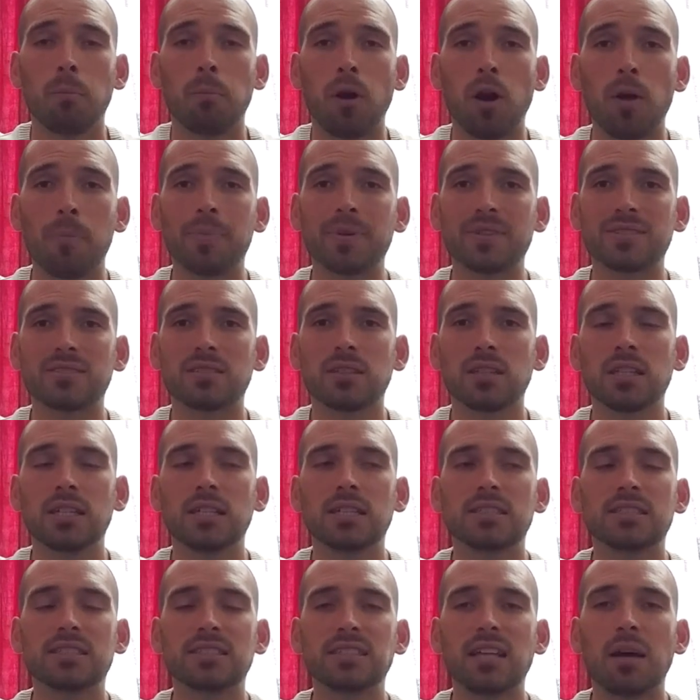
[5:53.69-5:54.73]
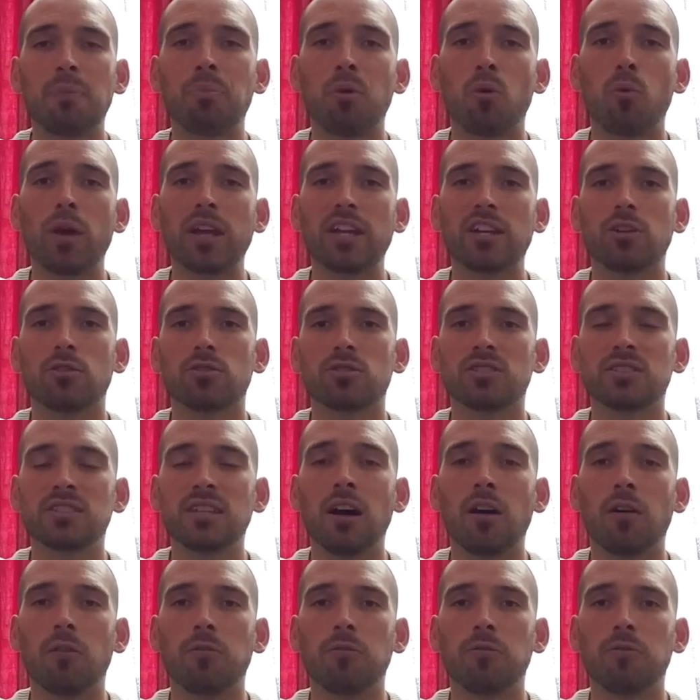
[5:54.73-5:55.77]
purposely separate
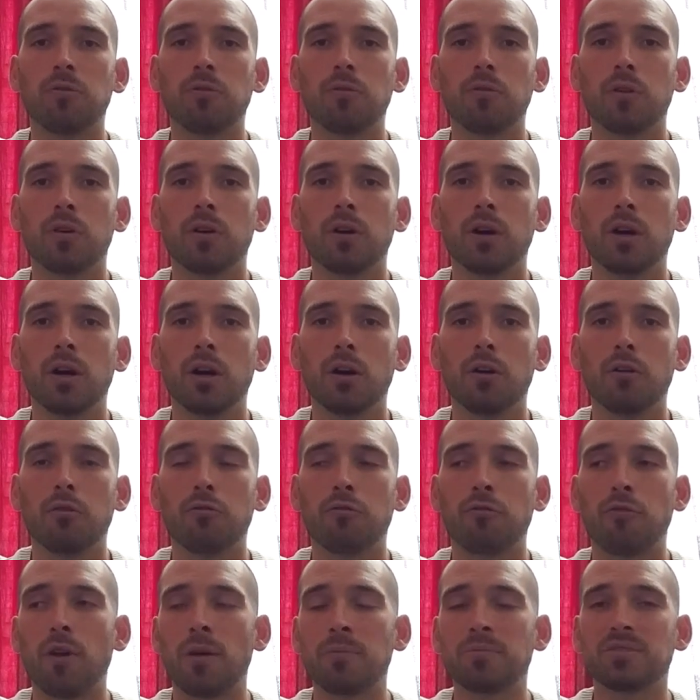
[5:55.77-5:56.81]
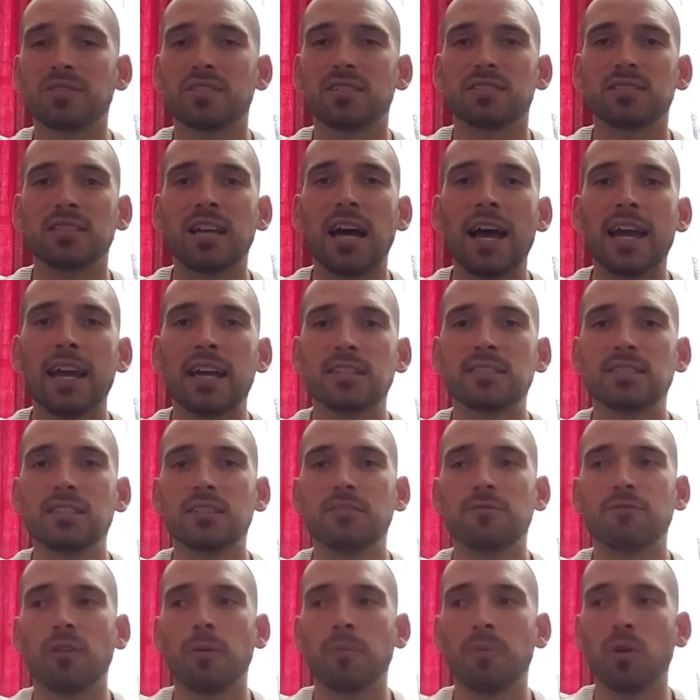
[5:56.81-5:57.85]
yourself from society,
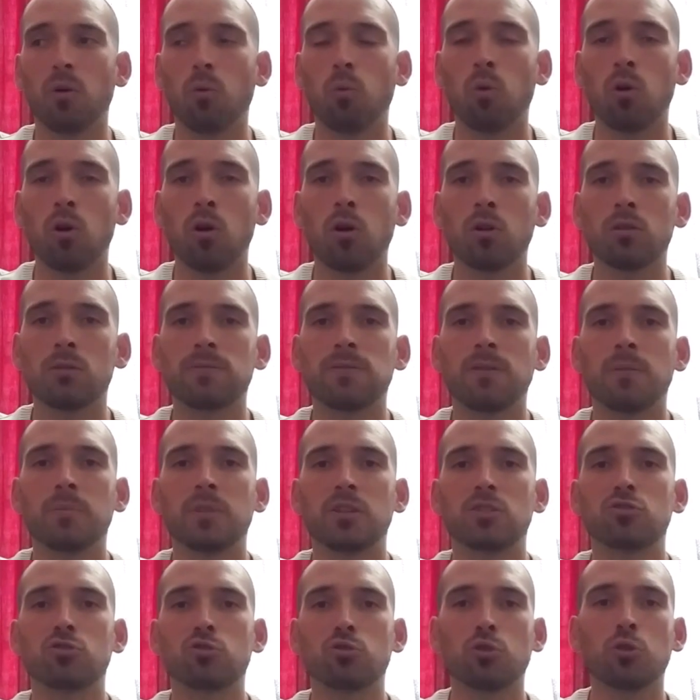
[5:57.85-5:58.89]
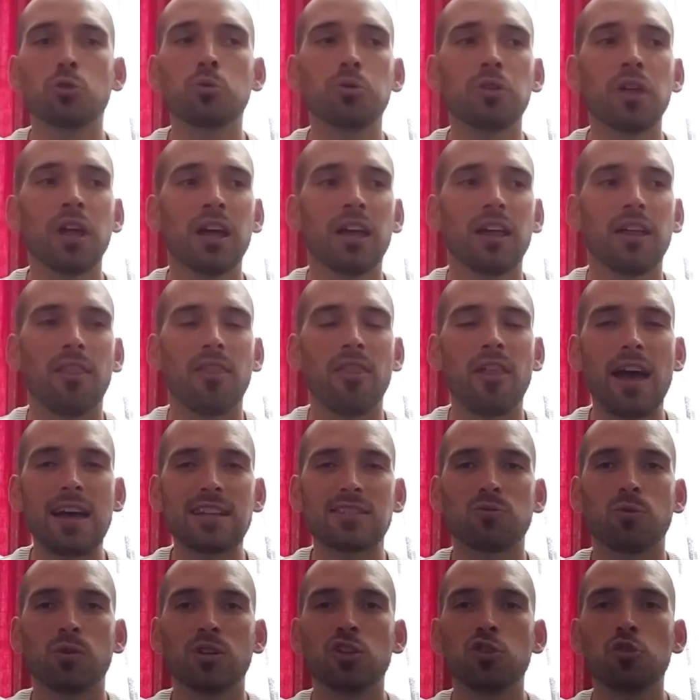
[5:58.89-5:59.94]
from the world, from the truth.
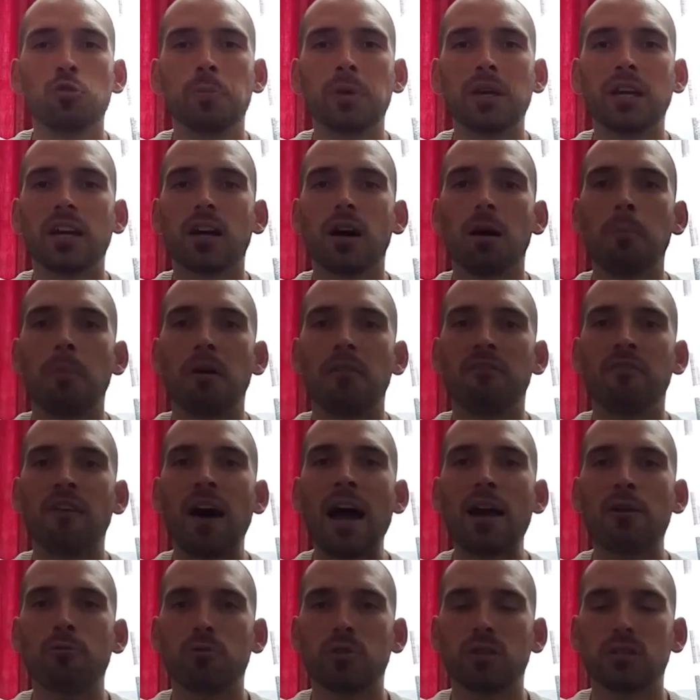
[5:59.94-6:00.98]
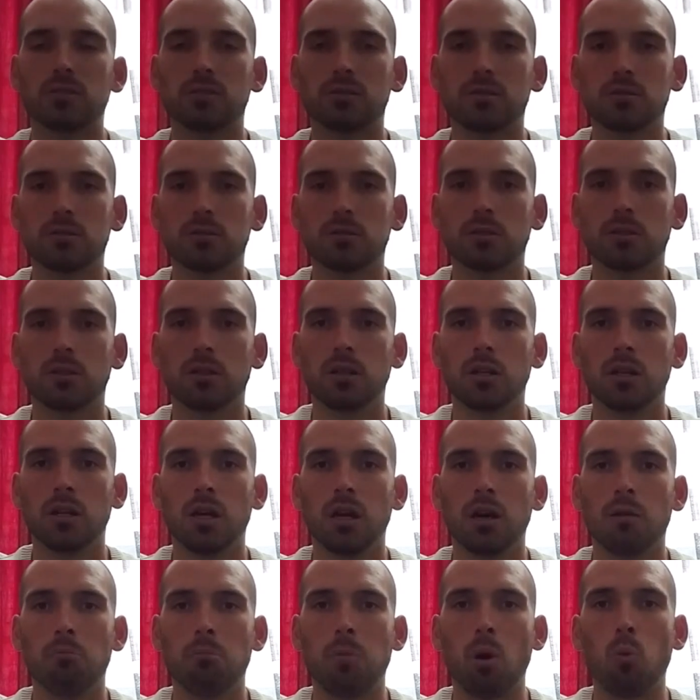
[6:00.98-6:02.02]
That's when you become a virus.
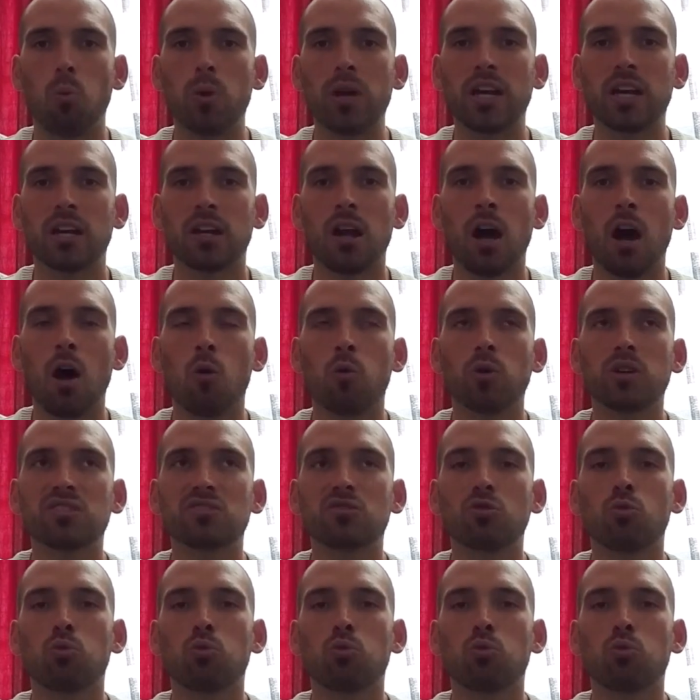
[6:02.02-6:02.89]
But we can always